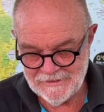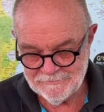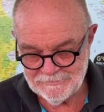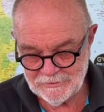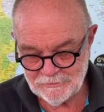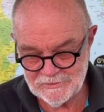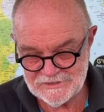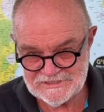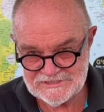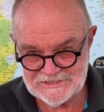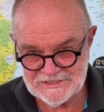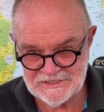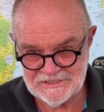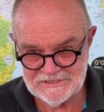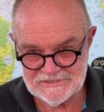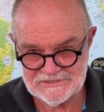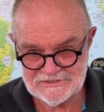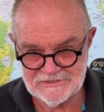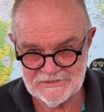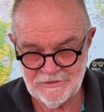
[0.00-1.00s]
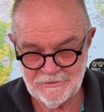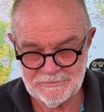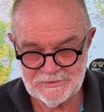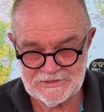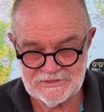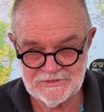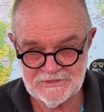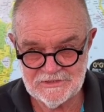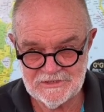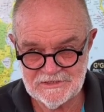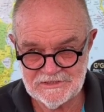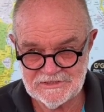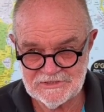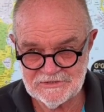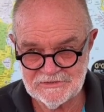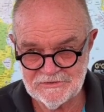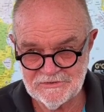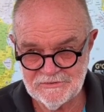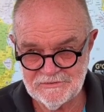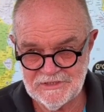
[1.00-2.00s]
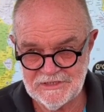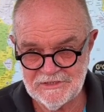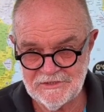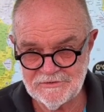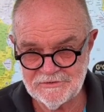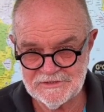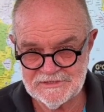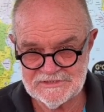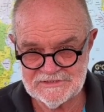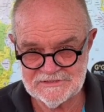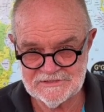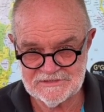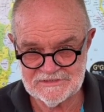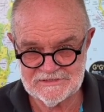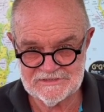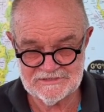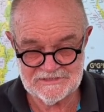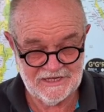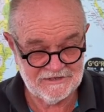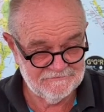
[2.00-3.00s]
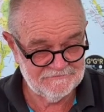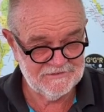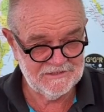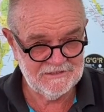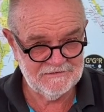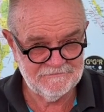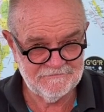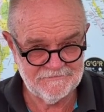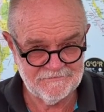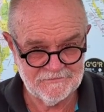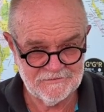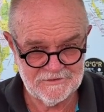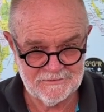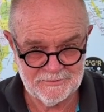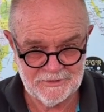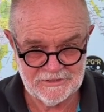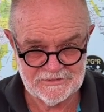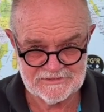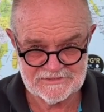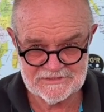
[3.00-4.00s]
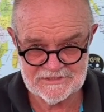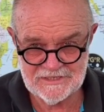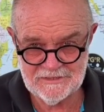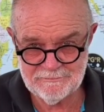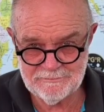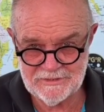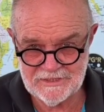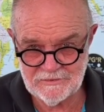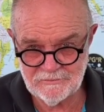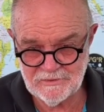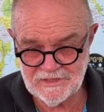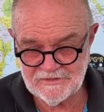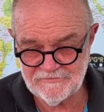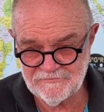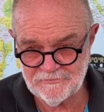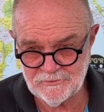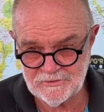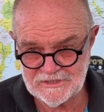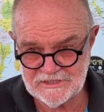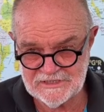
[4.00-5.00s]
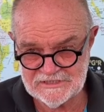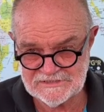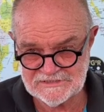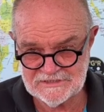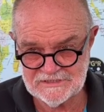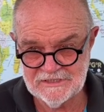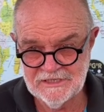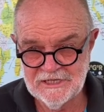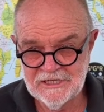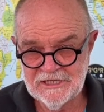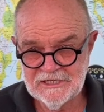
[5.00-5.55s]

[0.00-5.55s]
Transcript: But we see it as an opportunity to increase the safety for the boats, to get better weather forecasting,